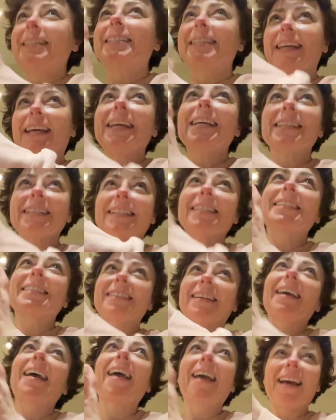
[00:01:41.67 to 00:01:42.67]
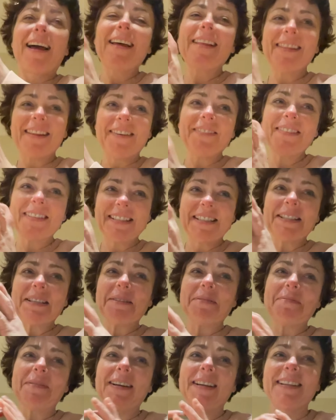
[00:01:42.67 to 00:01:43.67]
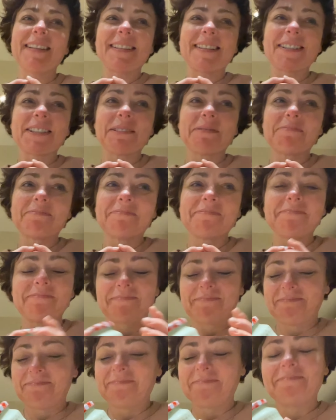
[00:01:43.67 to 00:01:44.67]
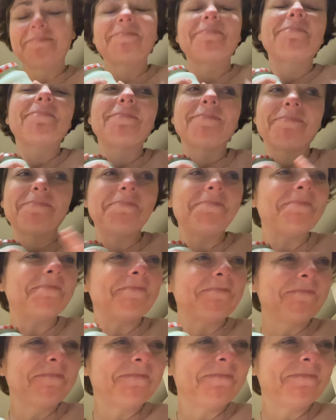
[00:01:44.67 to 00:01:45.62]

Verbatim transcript: States. I love it so much. Mm.